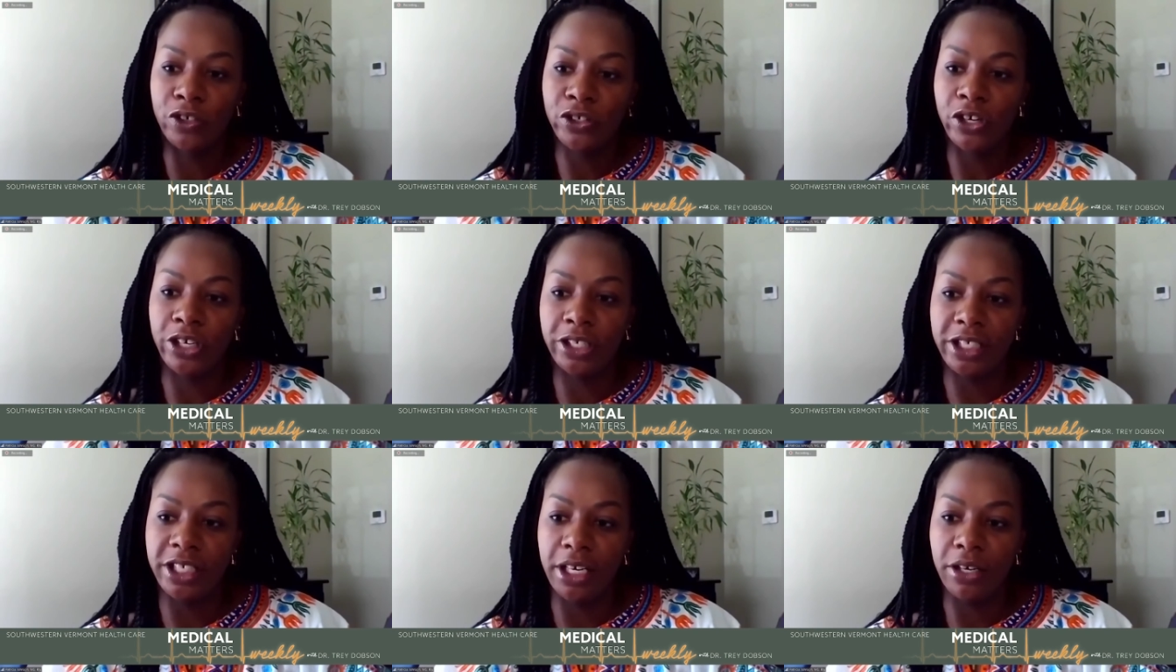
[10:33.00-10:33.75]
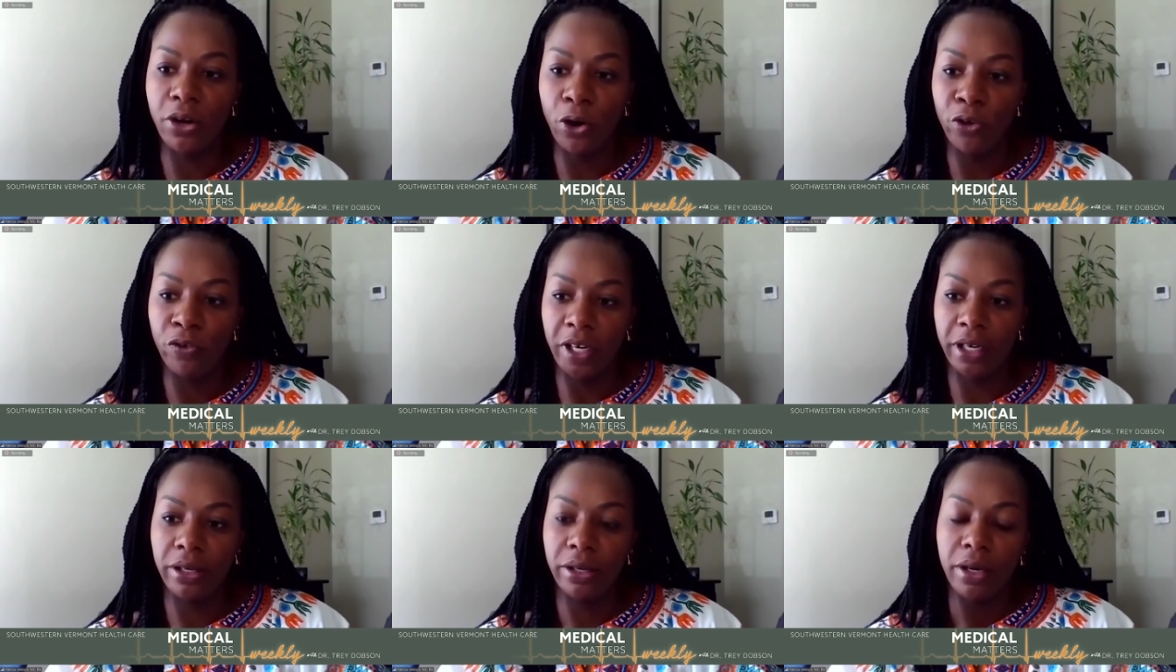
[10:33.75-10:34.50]
first started seeing
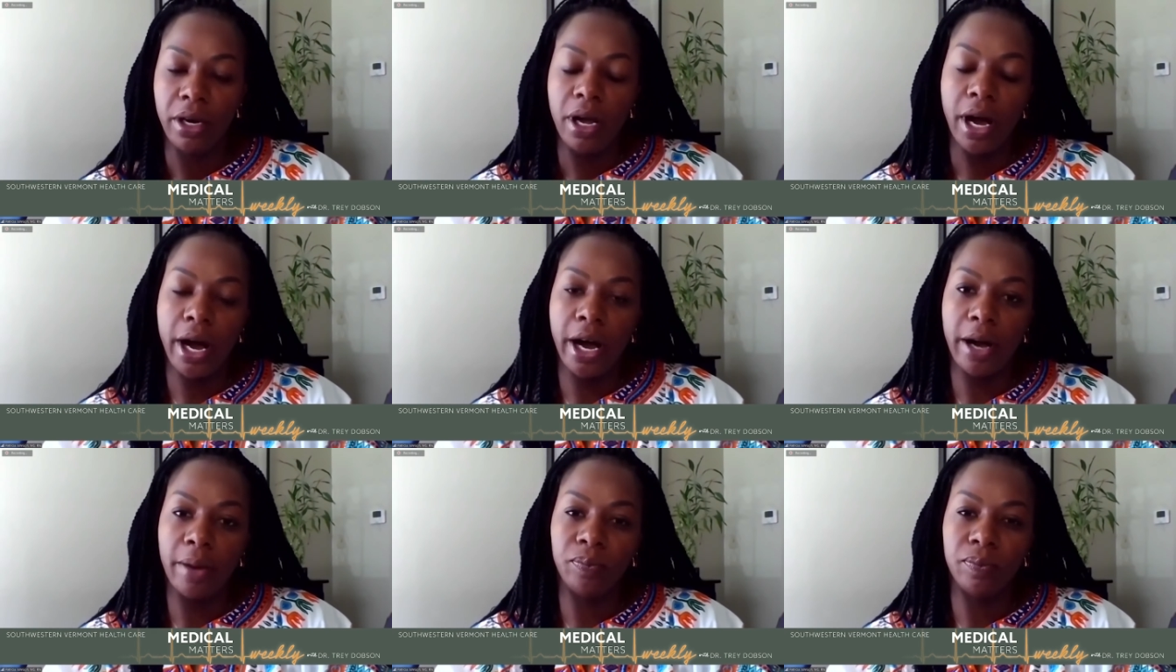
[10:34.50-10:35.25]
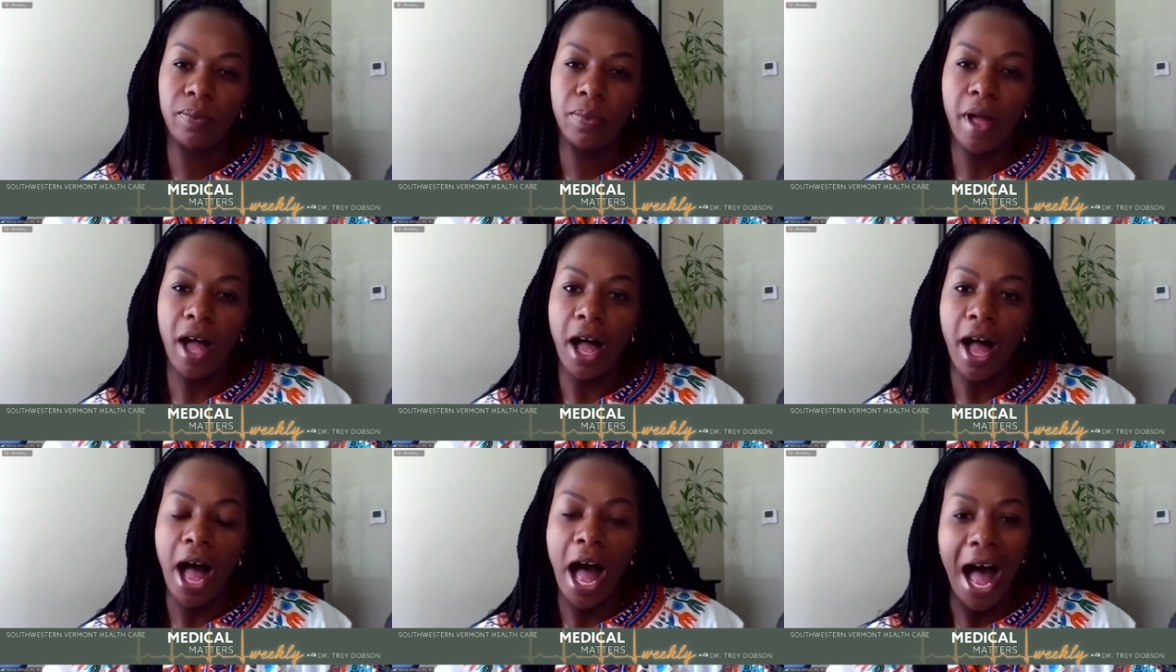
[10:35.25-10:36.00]
COVID, um,
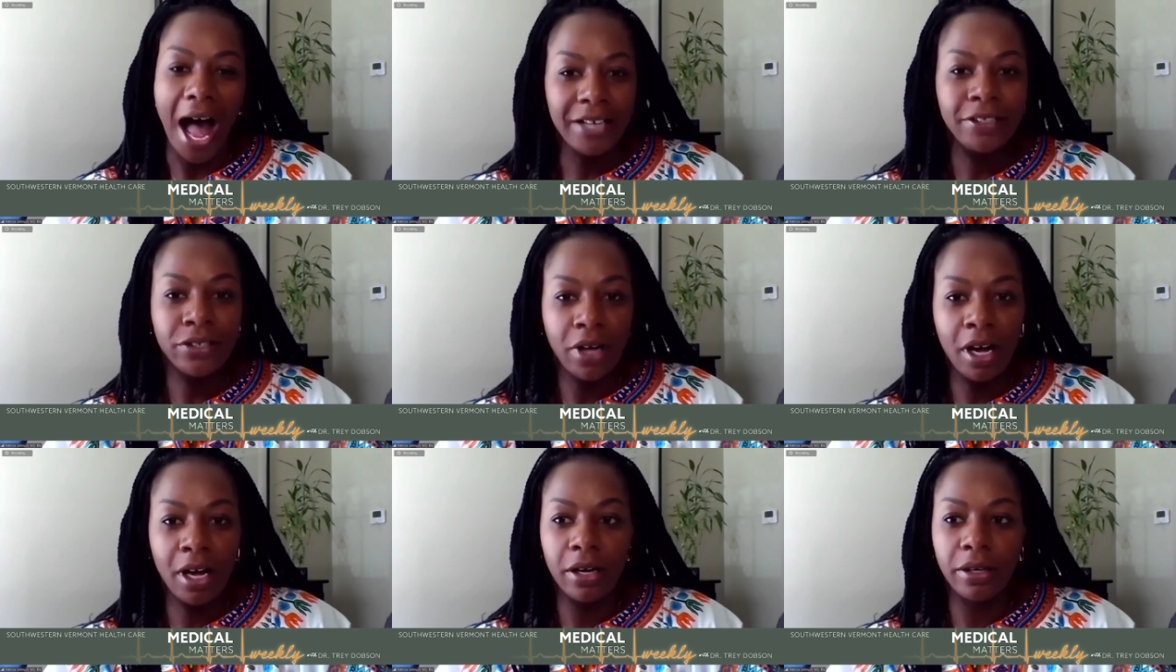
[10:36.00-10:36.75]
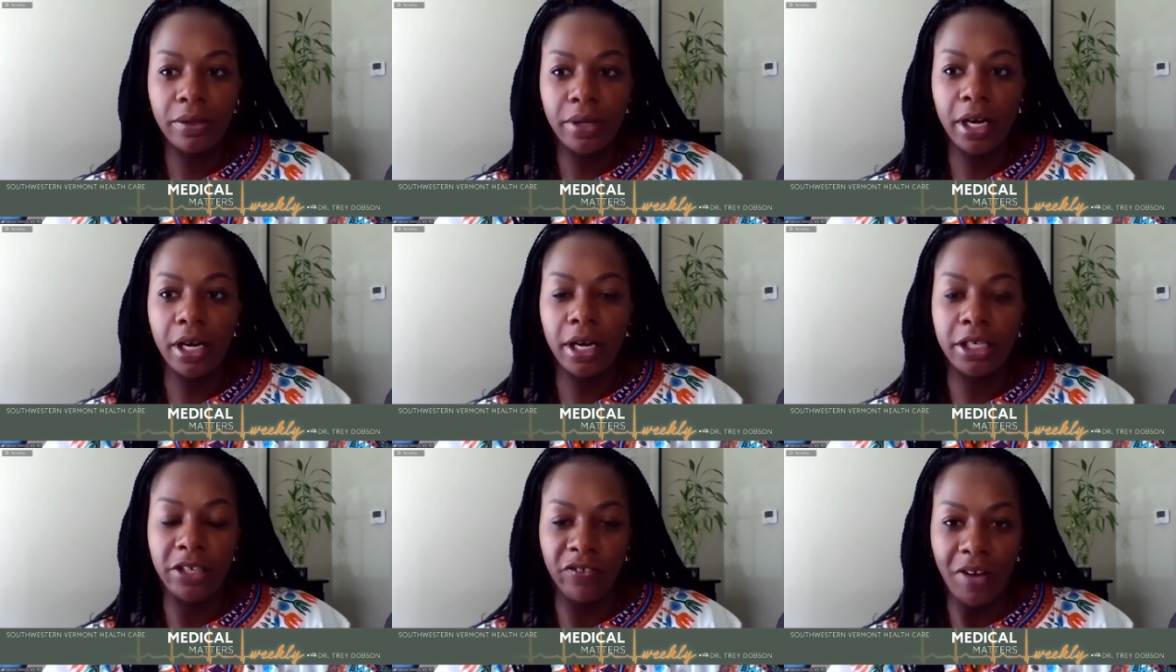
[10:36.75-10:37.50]
I saw
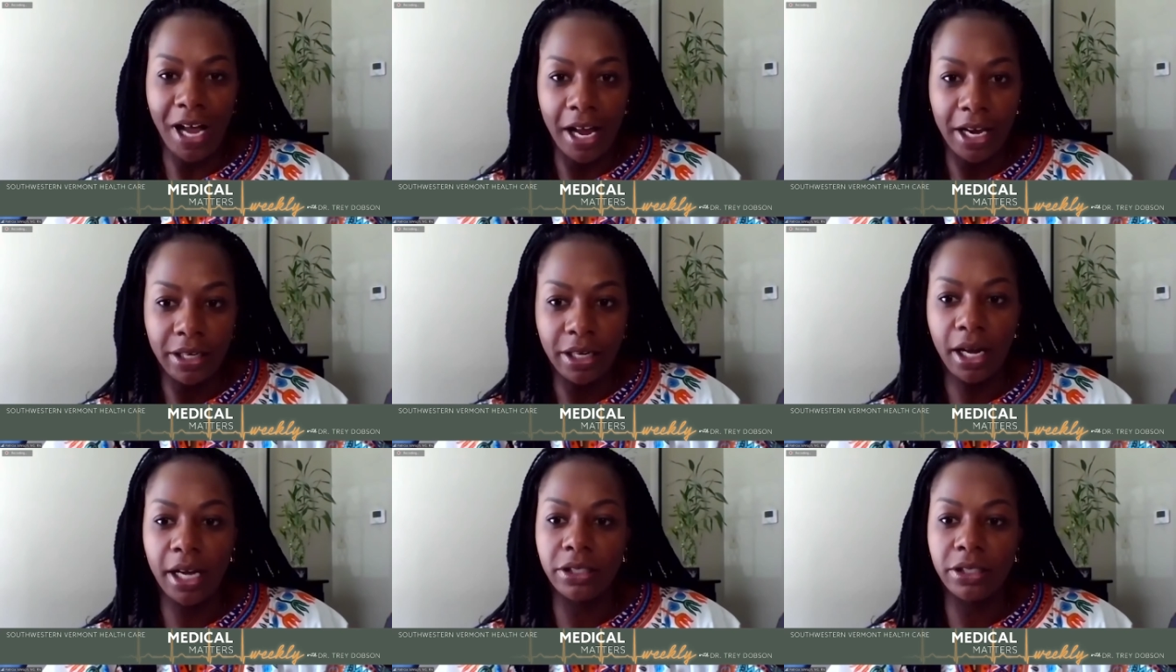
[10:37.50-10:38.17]
a divide.